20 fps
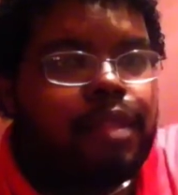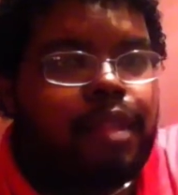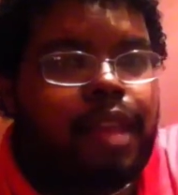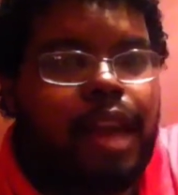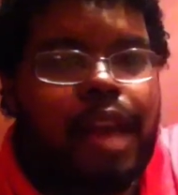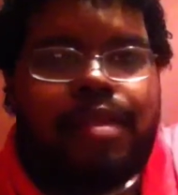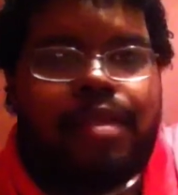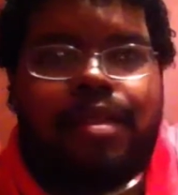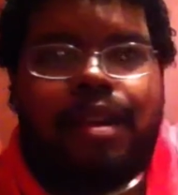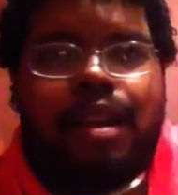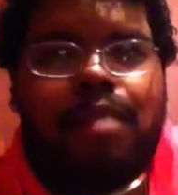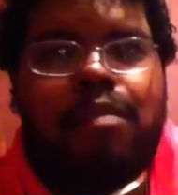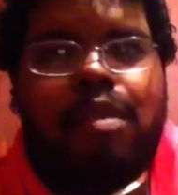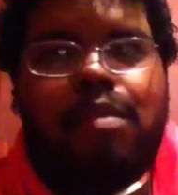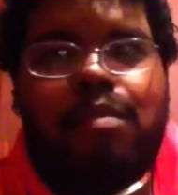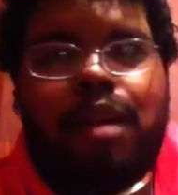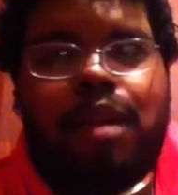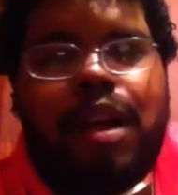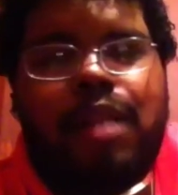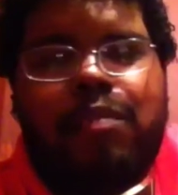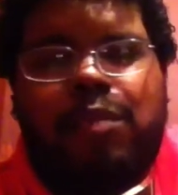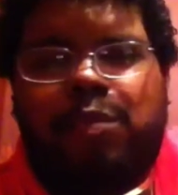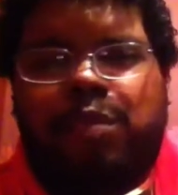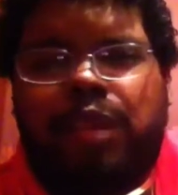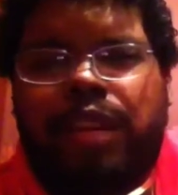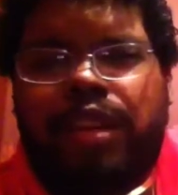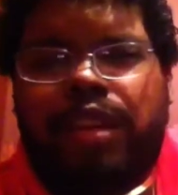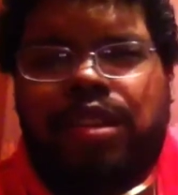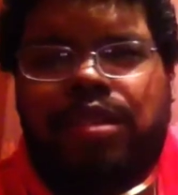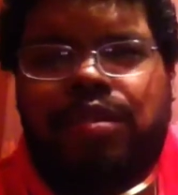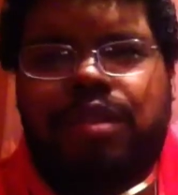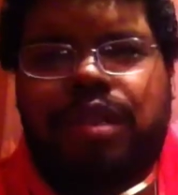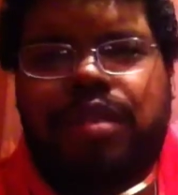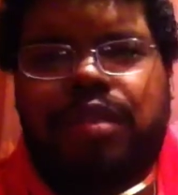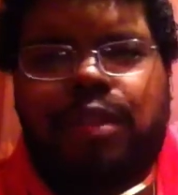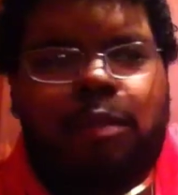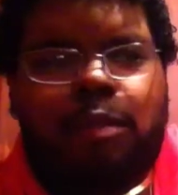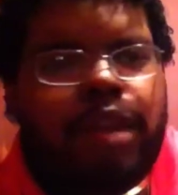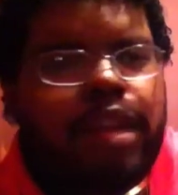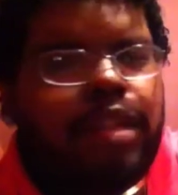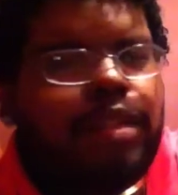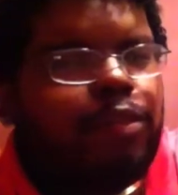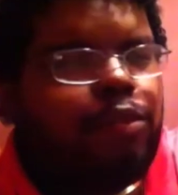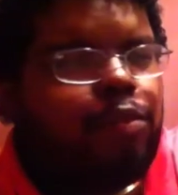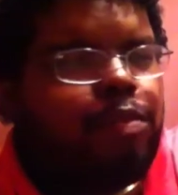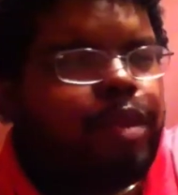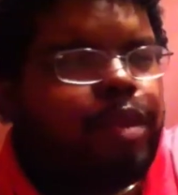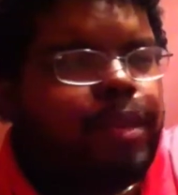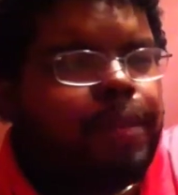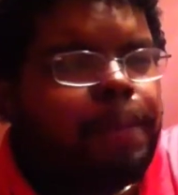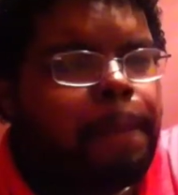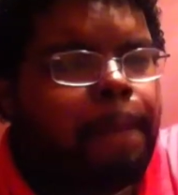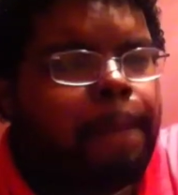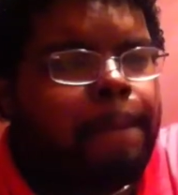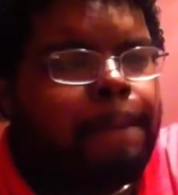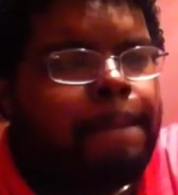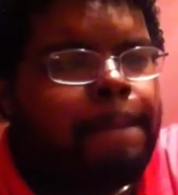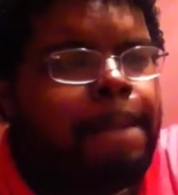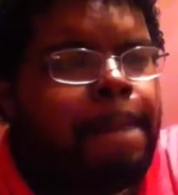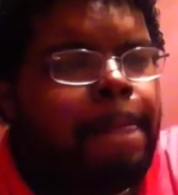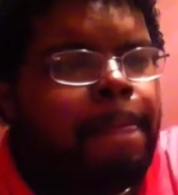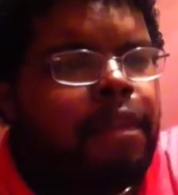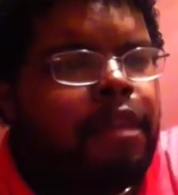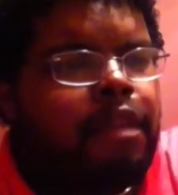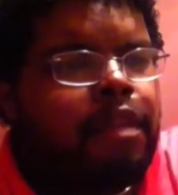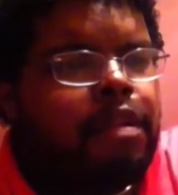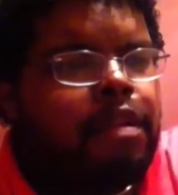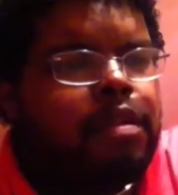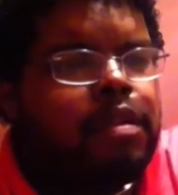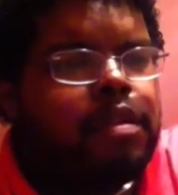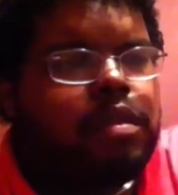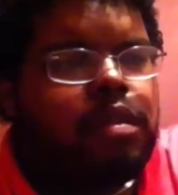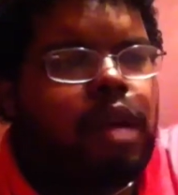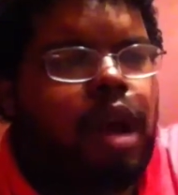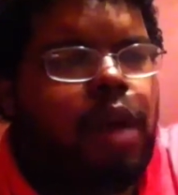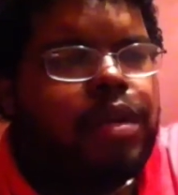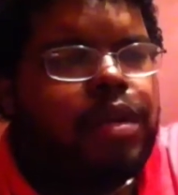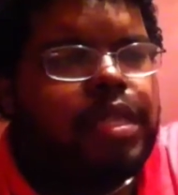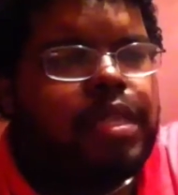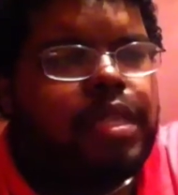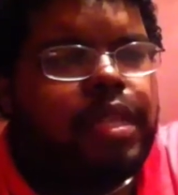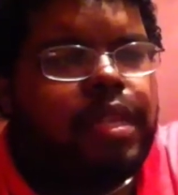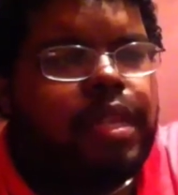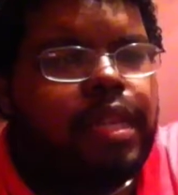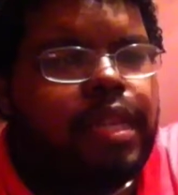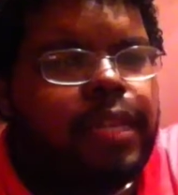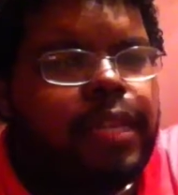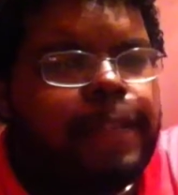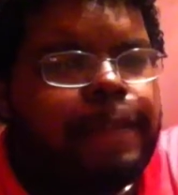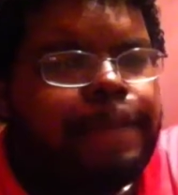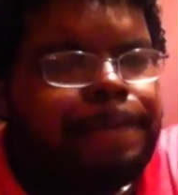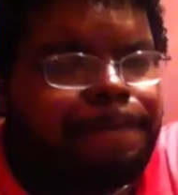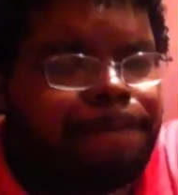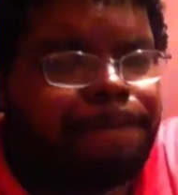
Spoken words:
I thought my mom was playing tricks on me a little bit. So I was sitting here,